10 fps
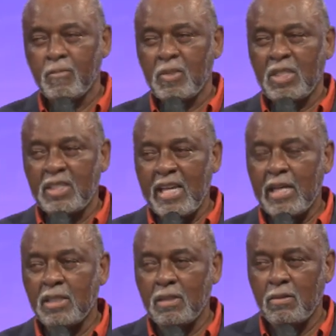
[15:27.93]
The
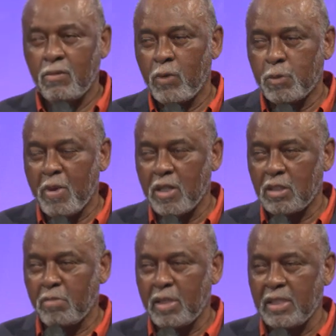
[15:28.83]
second
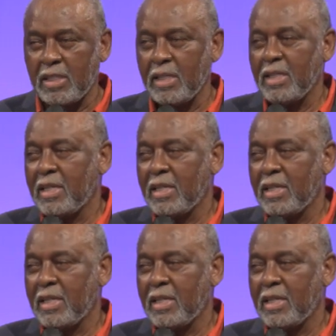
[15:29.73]
responsibility